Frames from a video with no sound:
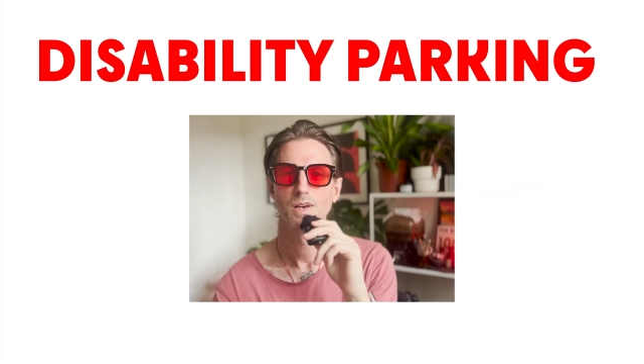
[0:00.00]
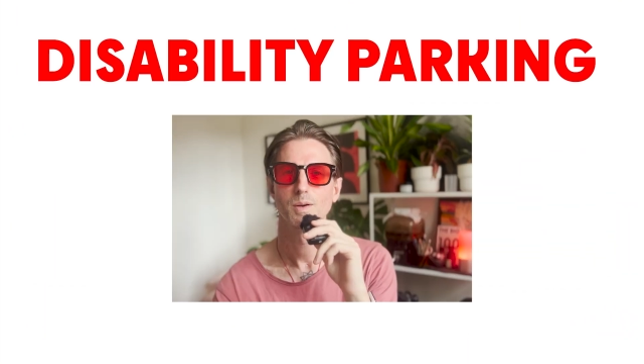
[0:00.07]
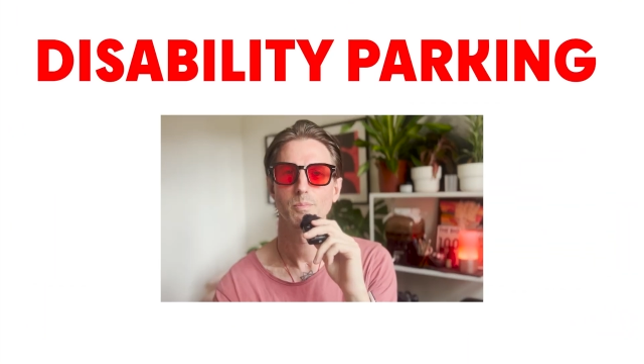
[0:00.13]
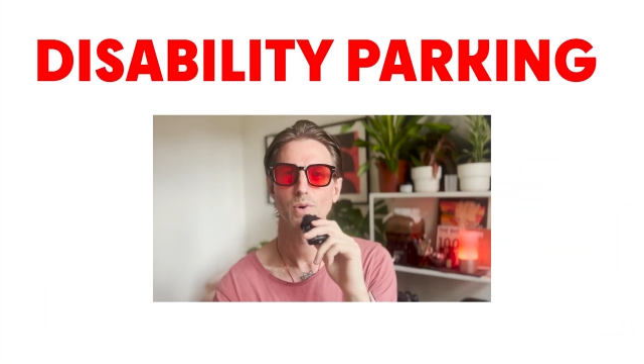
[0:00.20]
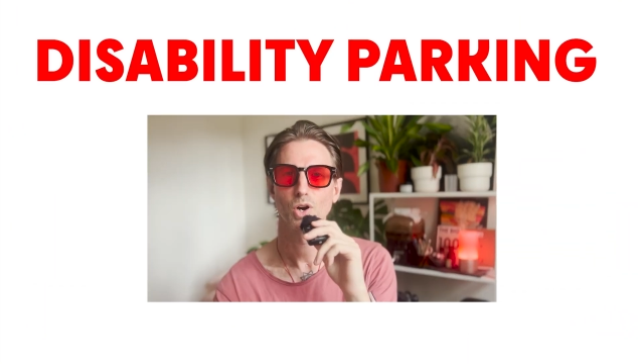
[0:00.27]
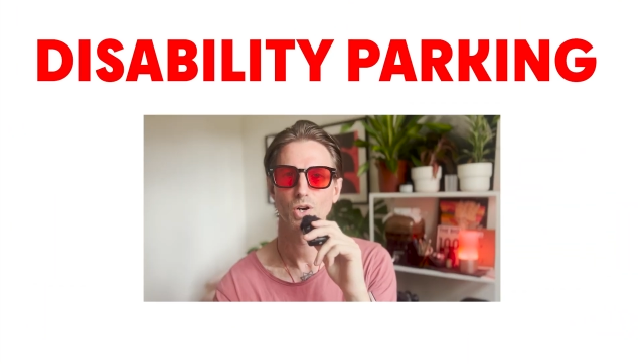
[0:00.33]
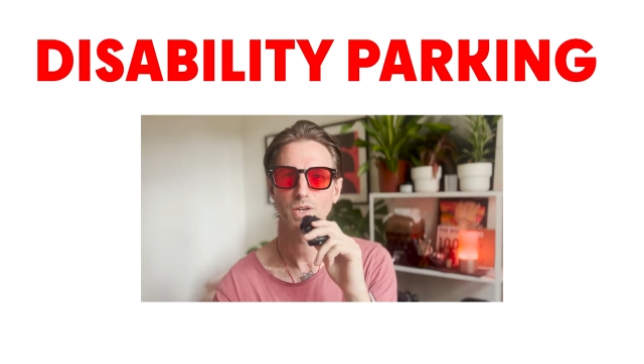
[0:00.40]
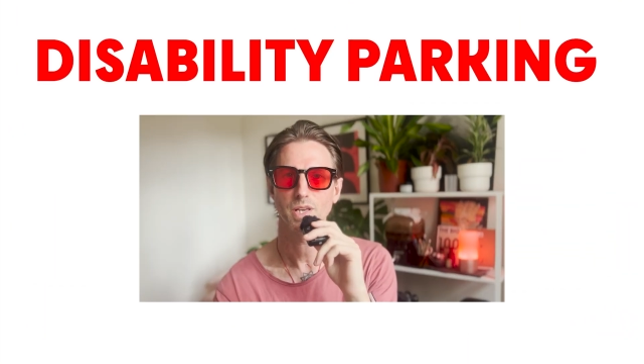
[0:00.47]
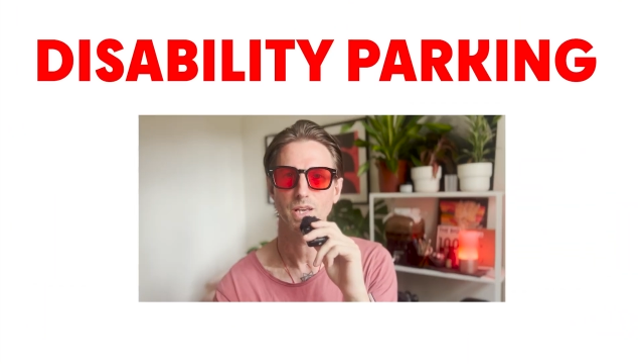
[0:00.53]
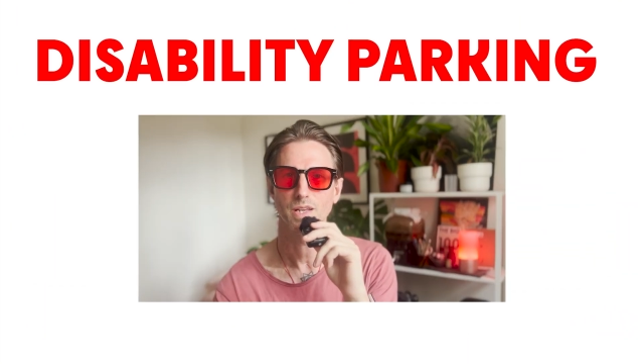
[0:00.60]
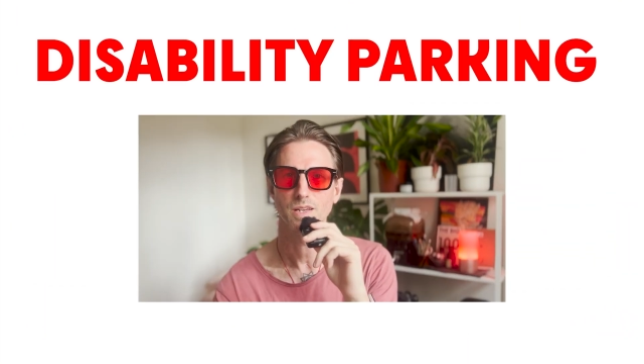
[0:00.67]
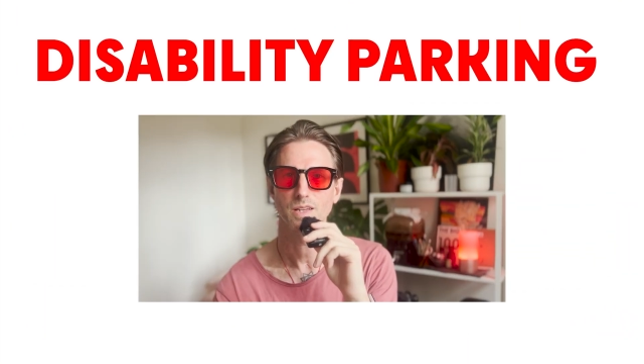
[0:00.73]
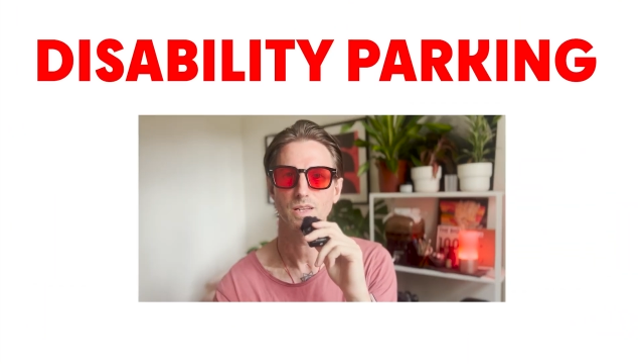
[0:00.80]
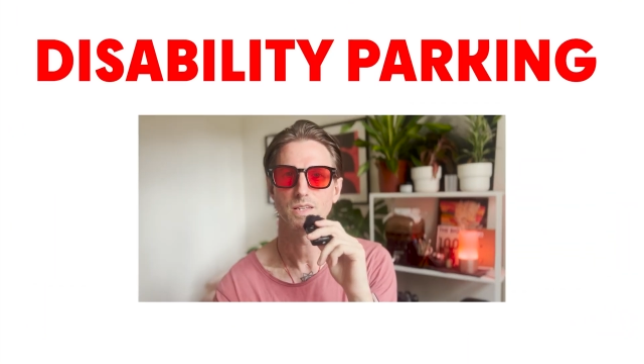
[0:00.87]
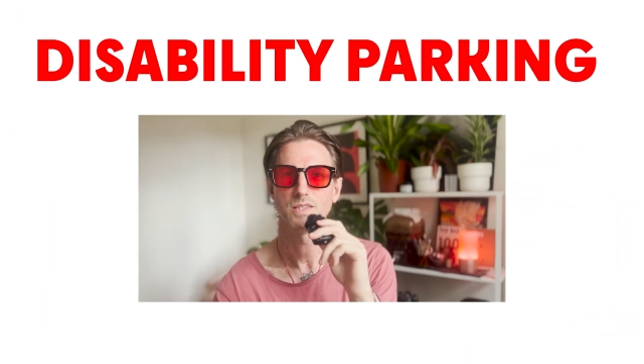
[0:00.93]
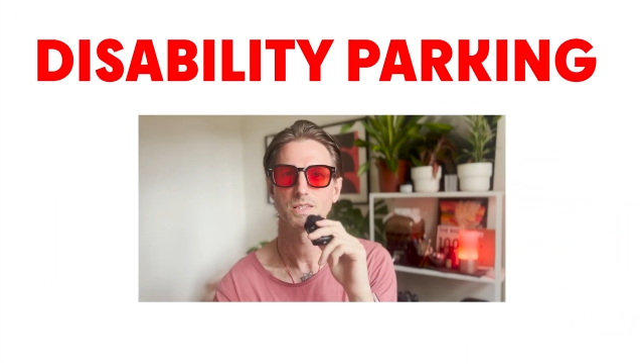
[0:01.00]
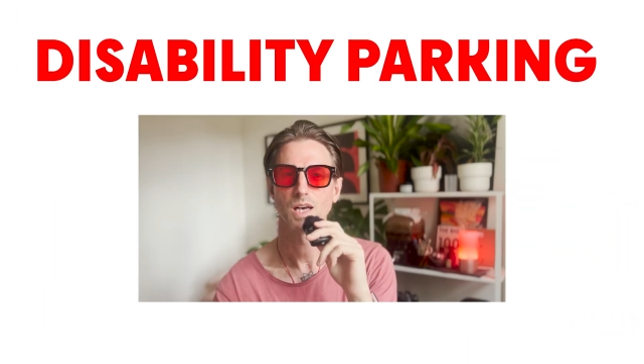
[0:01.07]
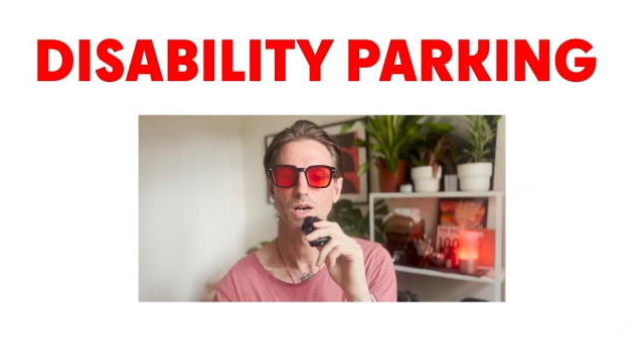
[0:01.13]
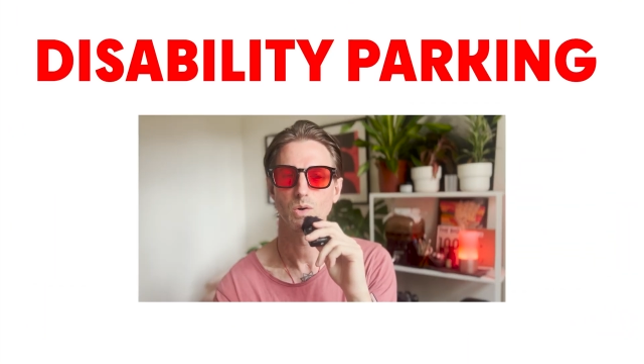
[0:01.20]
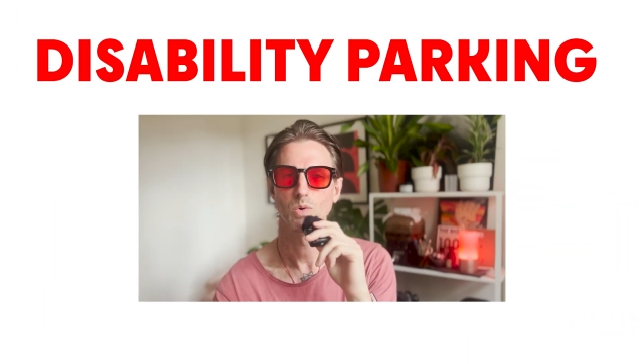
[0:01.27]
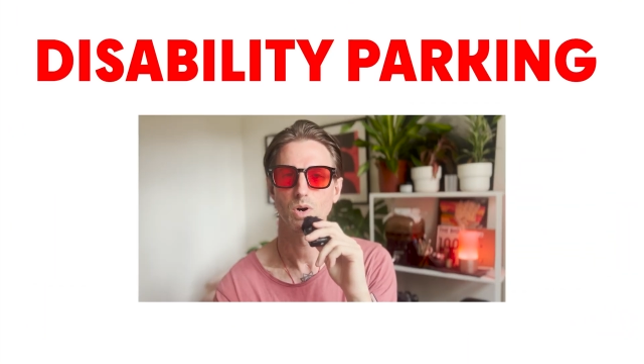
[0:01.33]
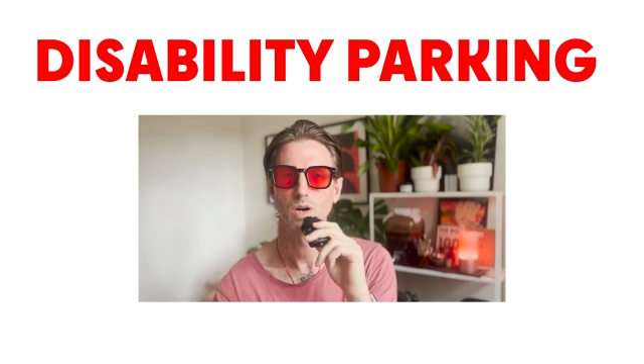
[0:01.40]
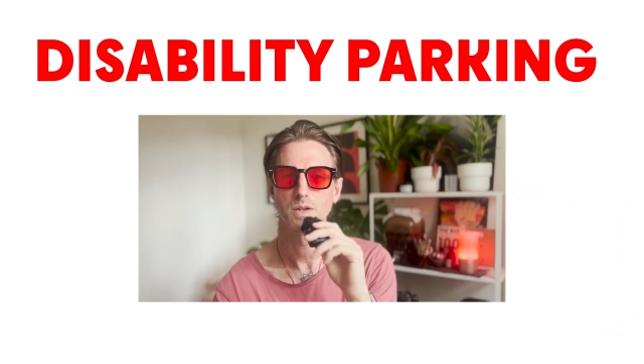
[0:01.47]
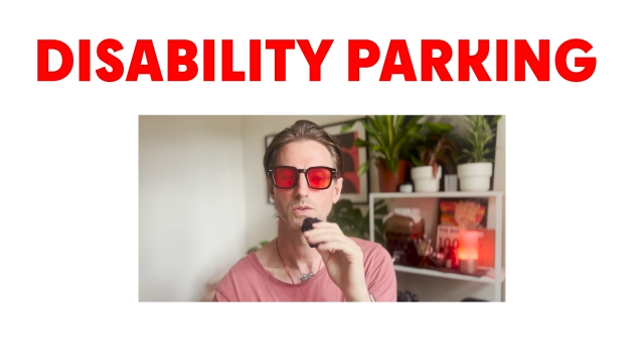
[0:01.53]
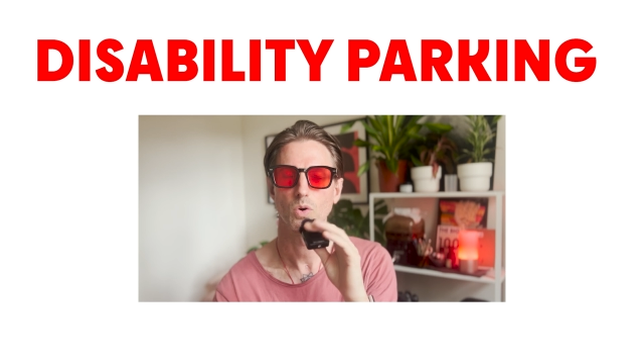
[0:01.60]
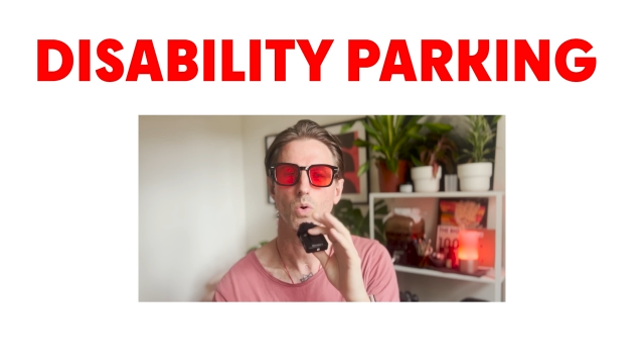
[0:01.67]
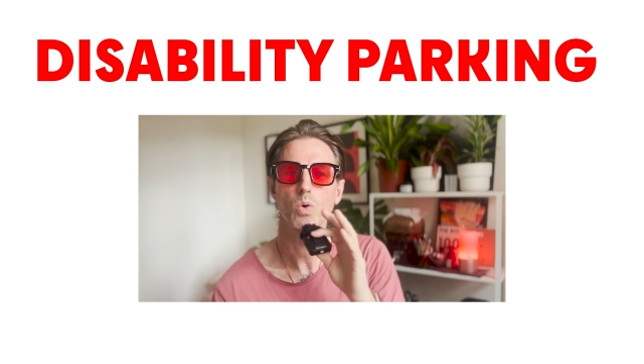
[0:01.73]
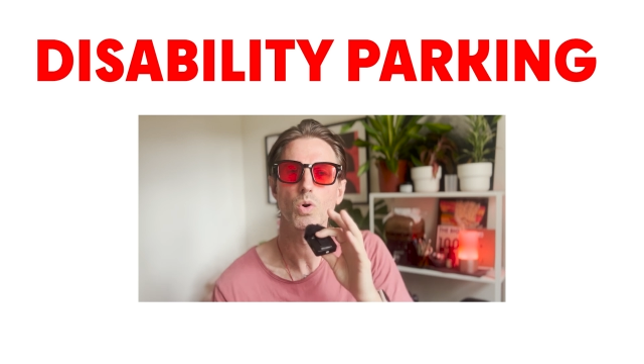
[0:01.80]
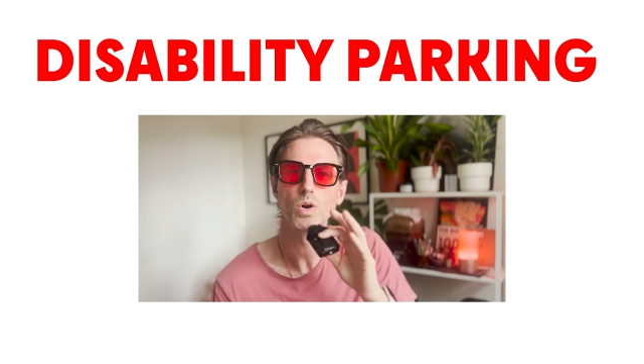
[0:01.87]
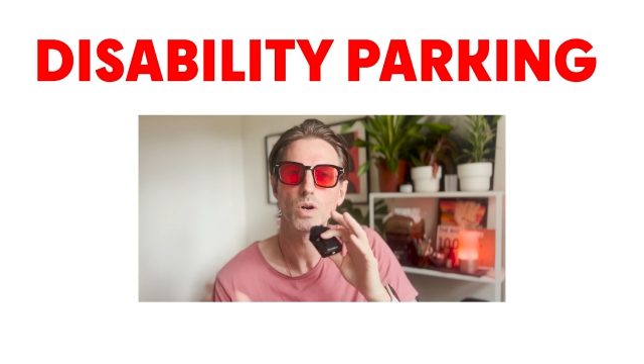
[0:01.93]
parking in Taiwan,
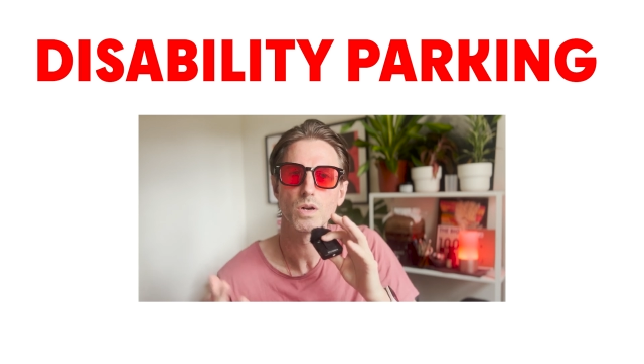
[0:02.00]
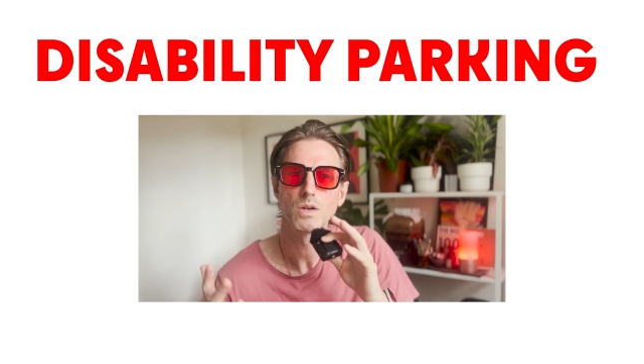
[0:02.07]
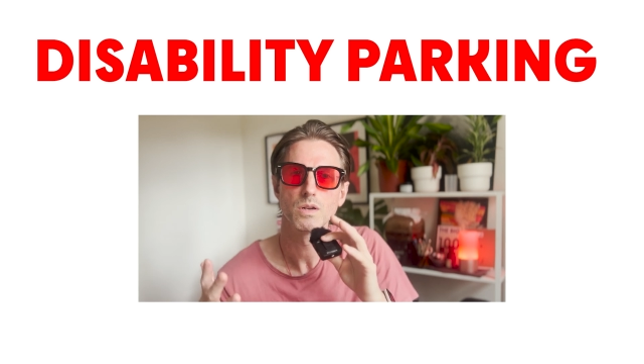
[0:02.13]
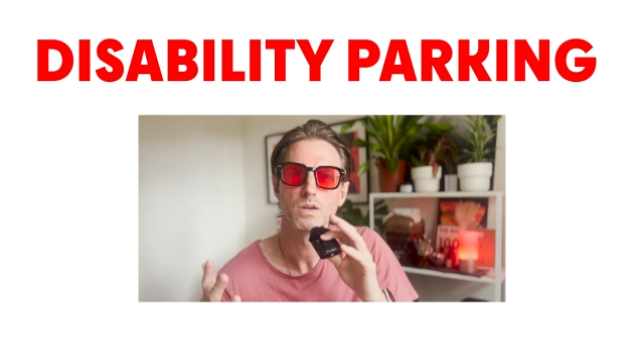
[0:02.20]
or